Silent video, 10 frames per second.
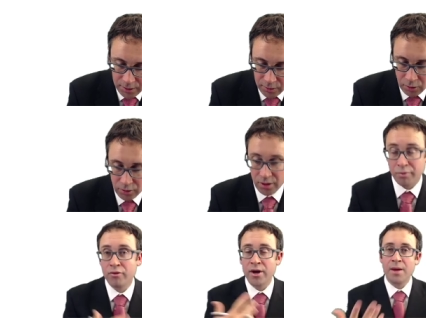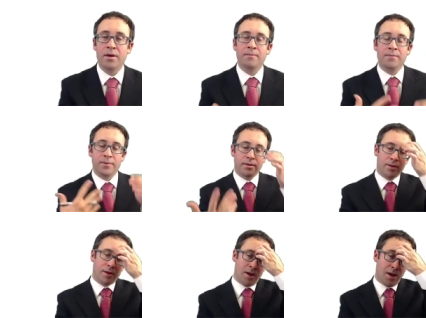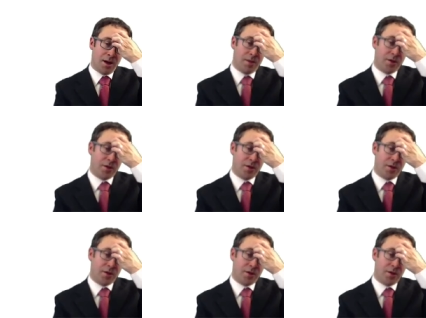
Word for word: so it looks at the premium uh,